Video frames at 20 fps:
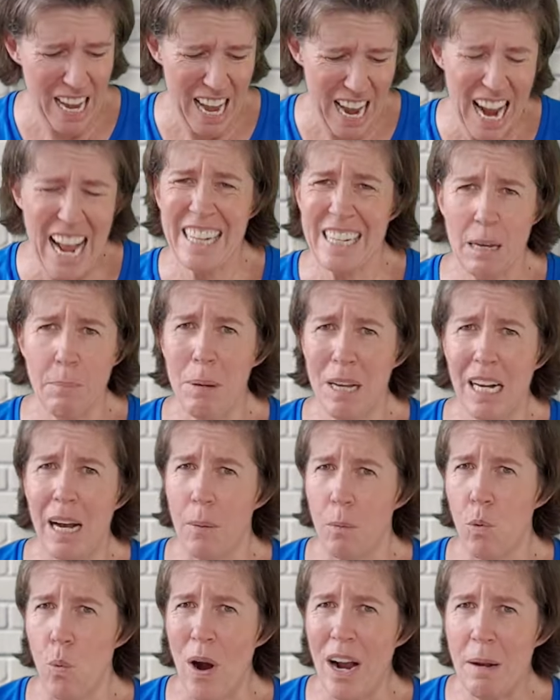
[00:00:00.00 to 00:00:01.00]
it can
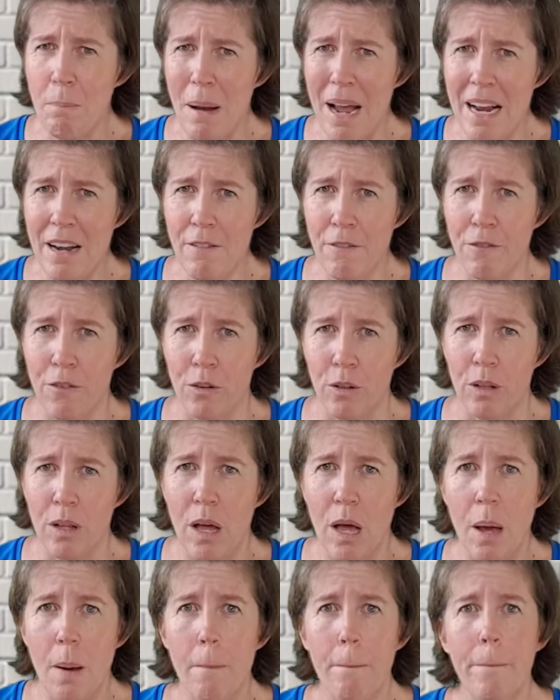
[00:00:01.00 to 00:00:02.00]
become quite
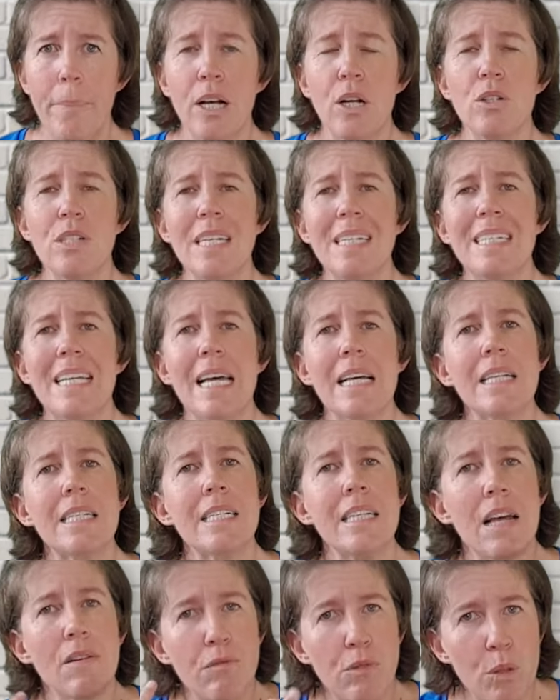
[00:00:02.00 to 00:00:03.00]
painful because it takes
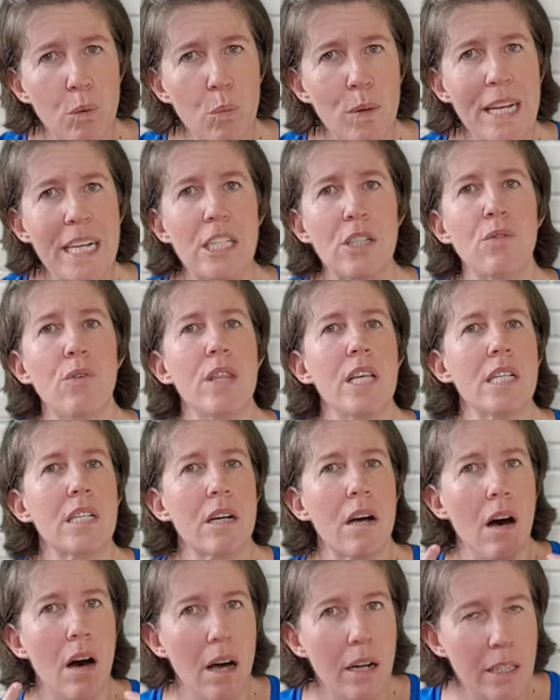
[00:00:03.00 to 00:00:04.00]
several weeks for this
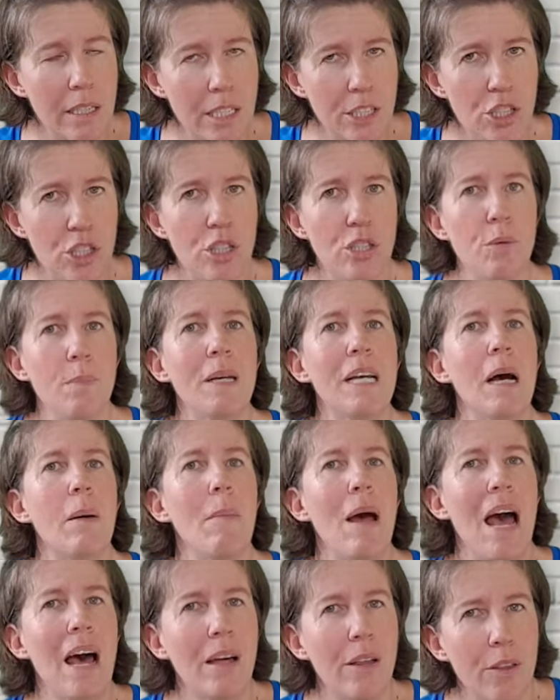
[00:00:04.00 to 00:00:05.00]
cartilage to
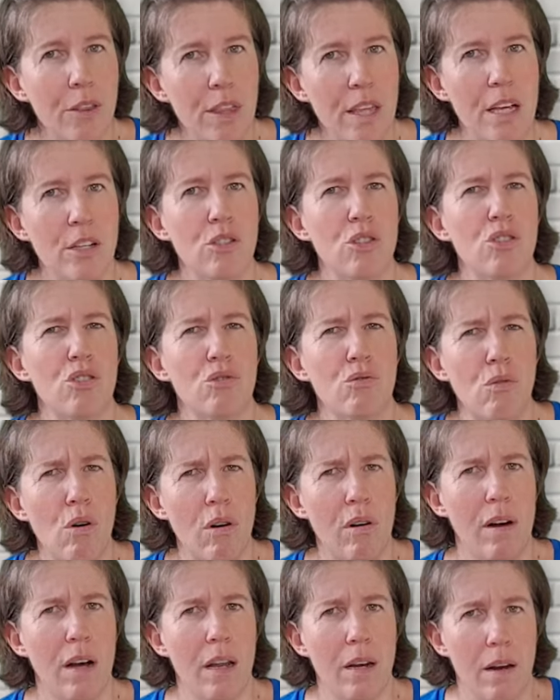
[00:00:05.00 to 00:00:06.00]
become healthy and
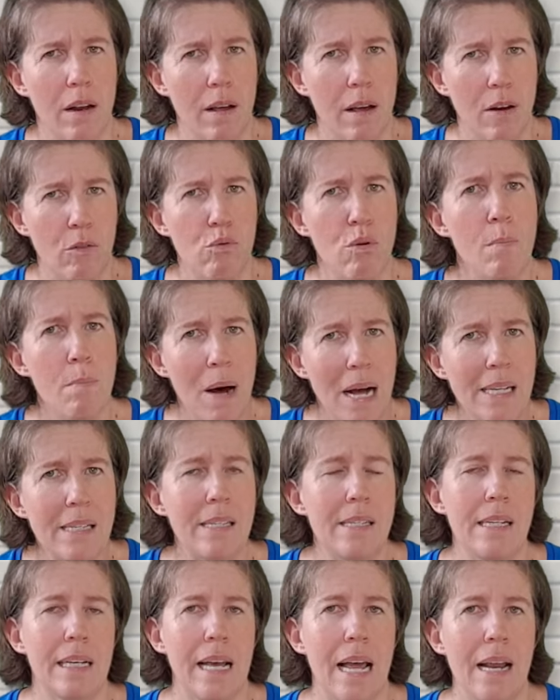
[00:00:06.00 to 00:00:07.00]
strong and
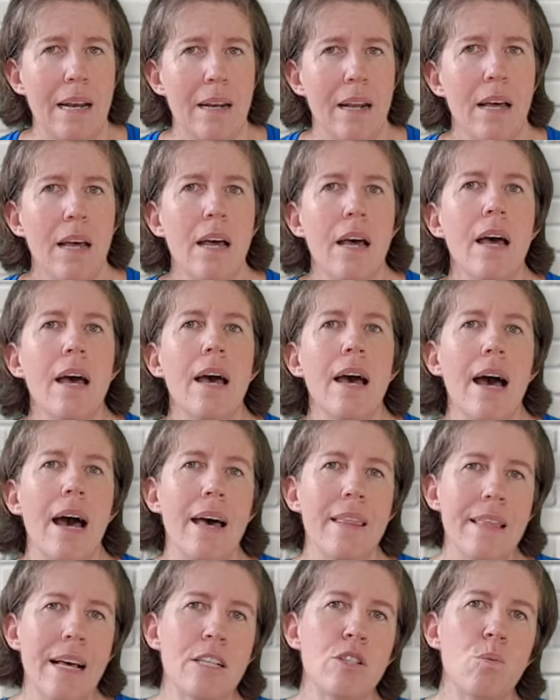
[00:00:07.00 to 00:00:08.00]
robust again.
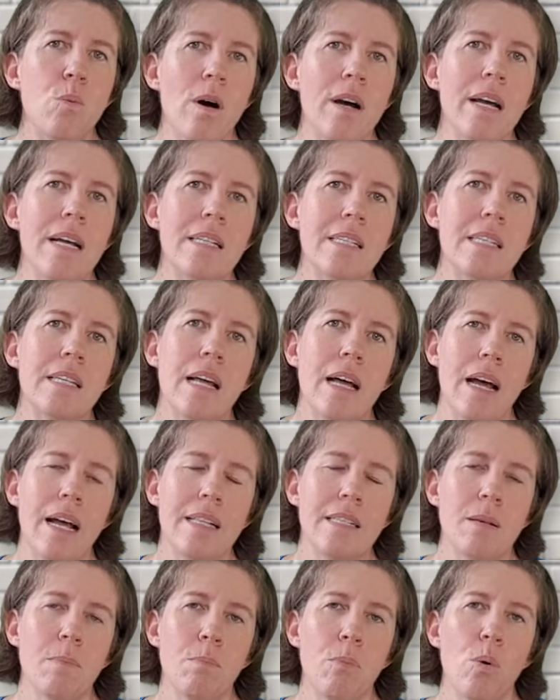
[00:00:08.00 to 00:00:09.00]
And that's why
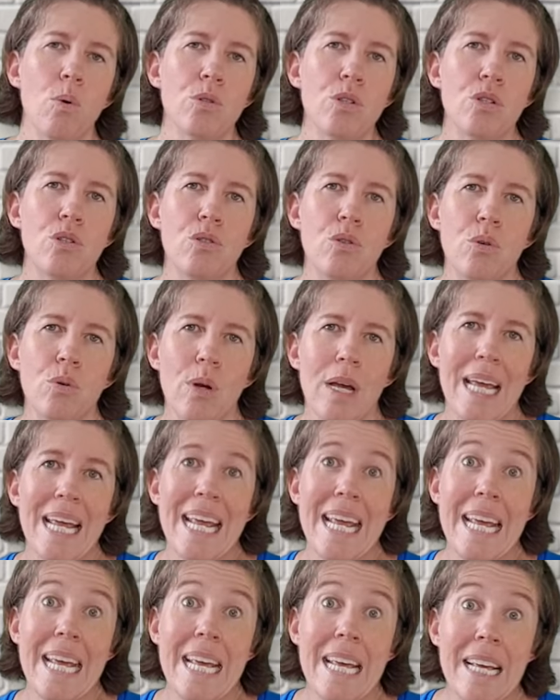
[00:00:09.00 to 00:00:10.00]
it's important to
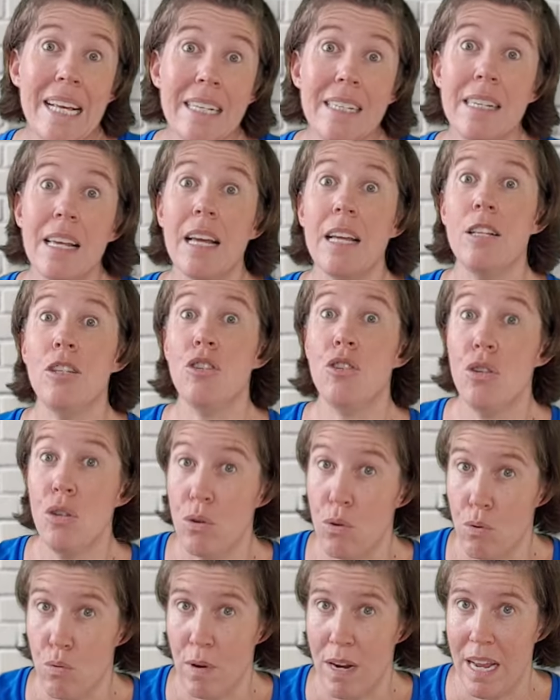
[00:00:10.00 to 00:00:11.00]
ease into
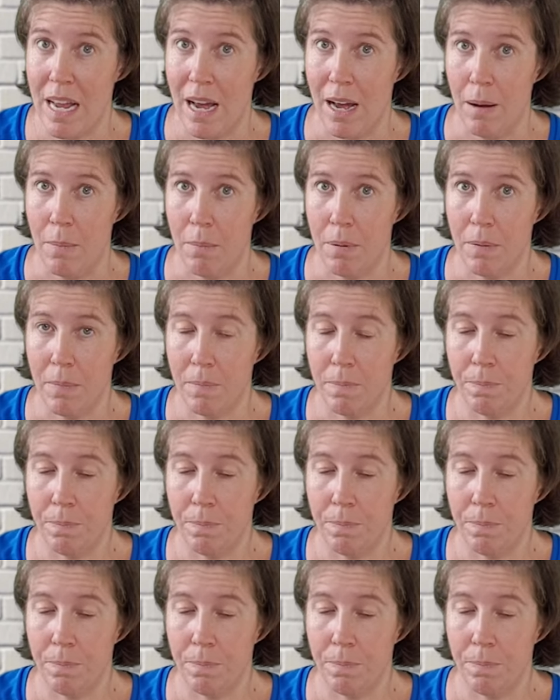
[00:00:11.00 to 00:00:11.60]
your rehab.